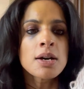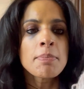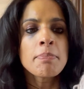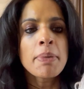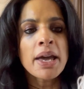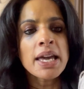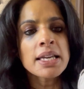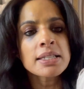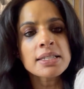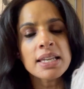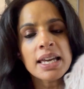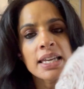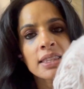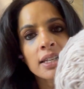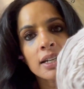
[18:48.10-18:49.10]
base
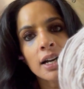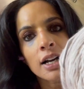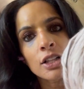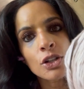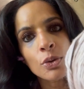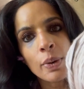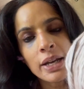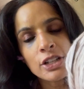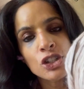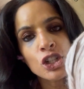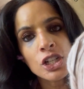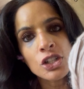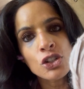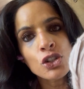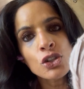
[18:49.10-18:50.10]
in the colorway
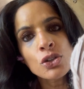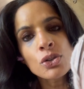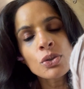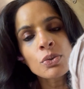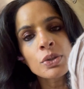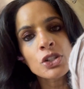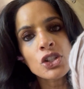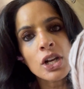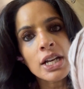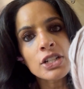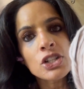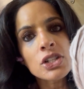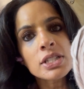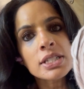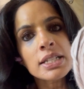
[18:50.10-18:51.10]
Jinju, which I
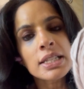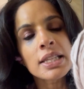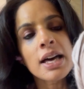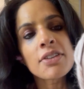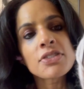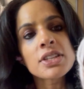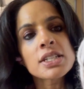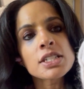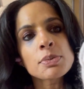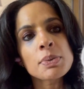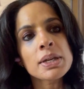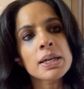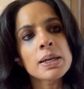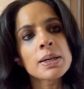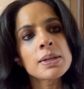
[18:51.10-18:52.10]
just love this
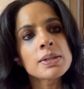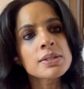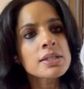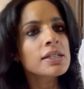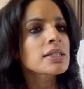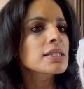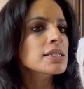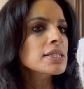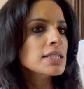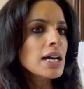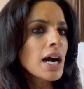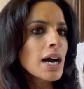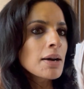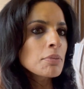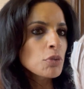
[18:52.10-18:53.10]
because it's
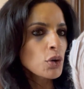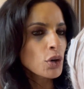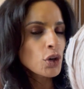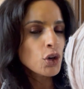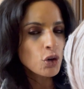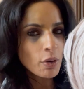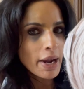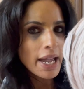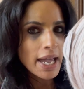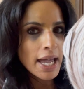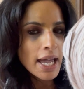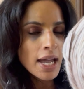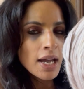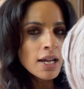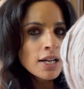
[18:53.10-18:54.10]
got more
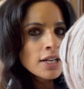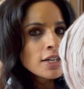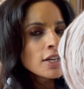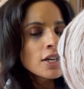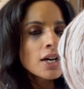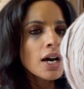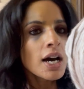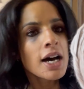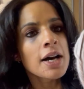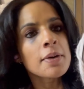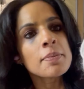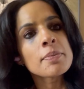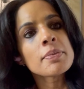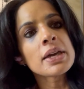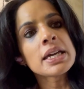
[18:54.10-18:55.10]
gray
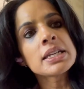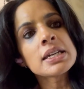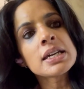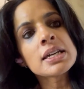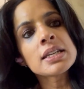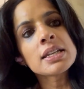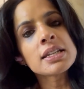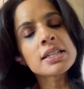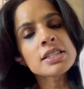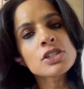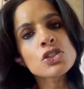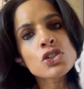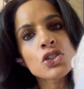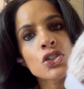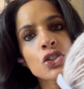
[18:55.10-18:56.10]
in it, and
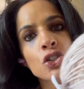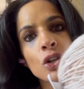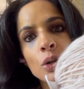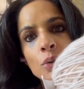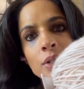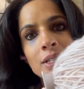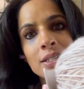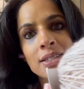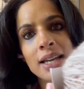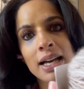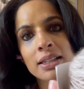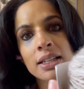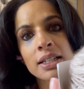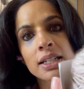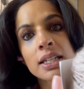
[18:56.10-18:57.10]
it's just so
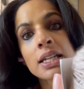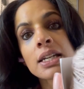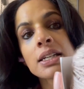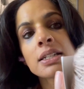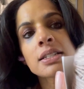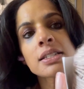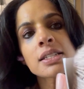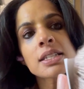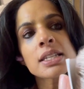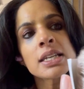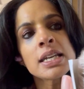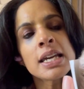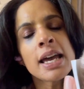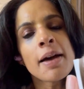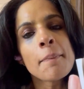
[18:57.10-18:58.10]
delicate.
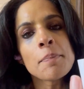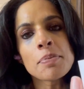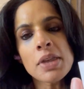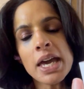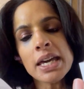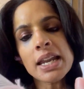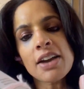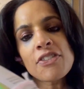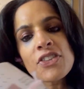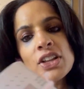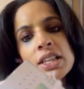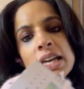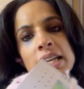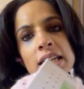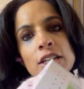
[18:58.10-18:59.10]
And I feel
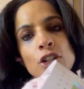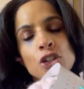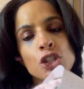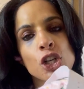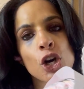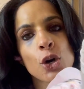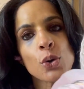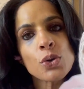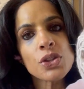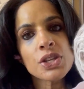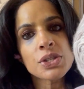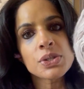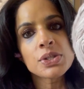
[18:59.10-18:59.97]
like it'll tone this